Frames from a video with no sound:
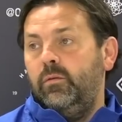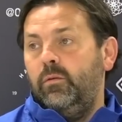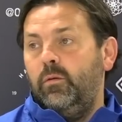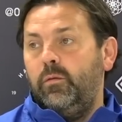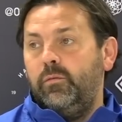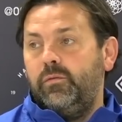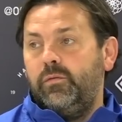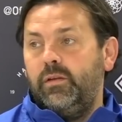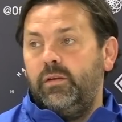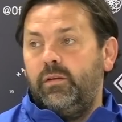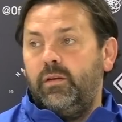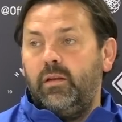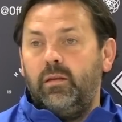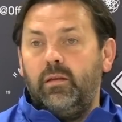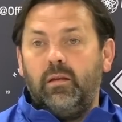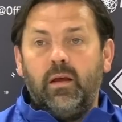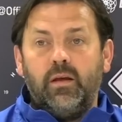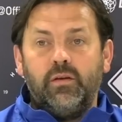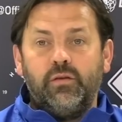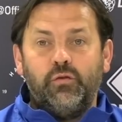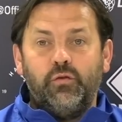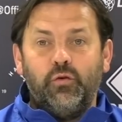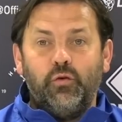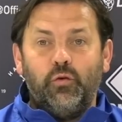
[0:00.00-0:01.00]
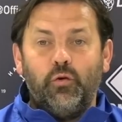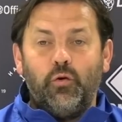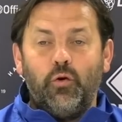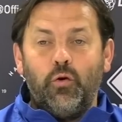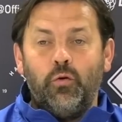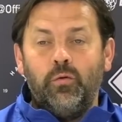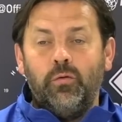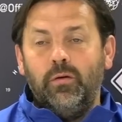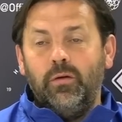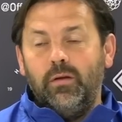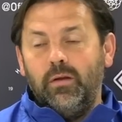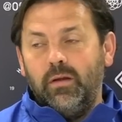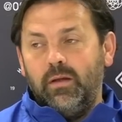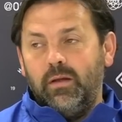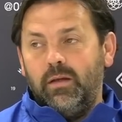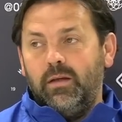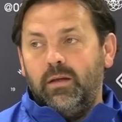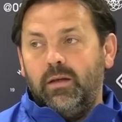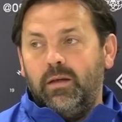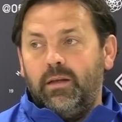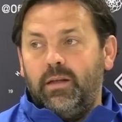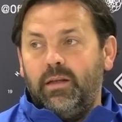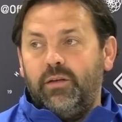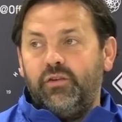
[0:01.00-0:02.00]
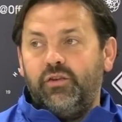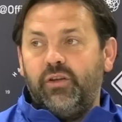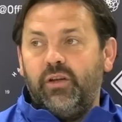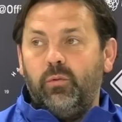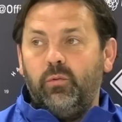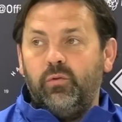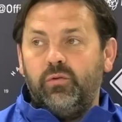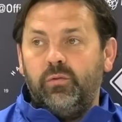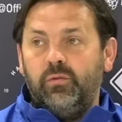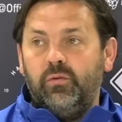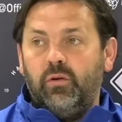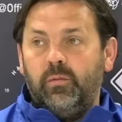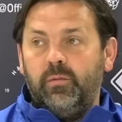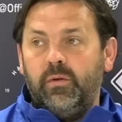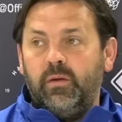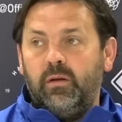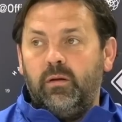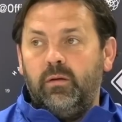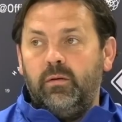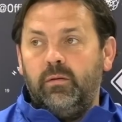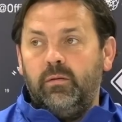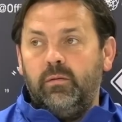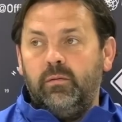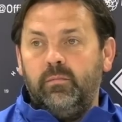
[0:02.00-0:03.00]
obviously it didn't last too long. And then Shells went up there.